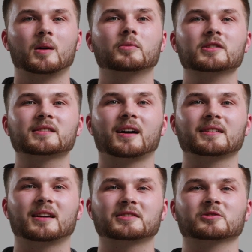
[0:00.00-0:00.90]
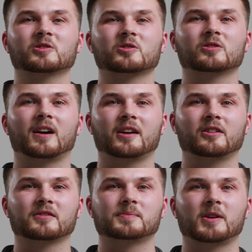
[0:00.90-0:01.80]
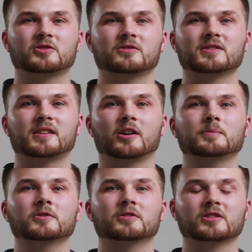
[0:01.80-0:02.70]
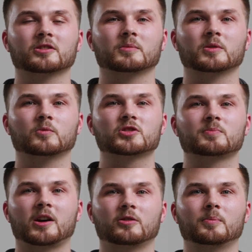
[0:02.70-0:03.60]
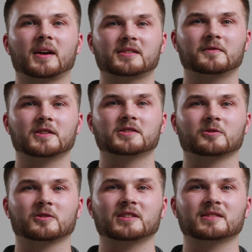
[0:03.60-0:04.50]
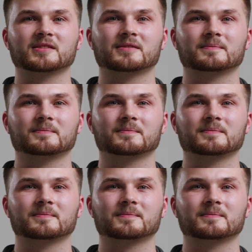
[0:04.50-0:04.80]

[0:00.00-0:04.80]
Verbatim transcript: Please contact your local Heidolph specialist to help you determine which model best fits your needs.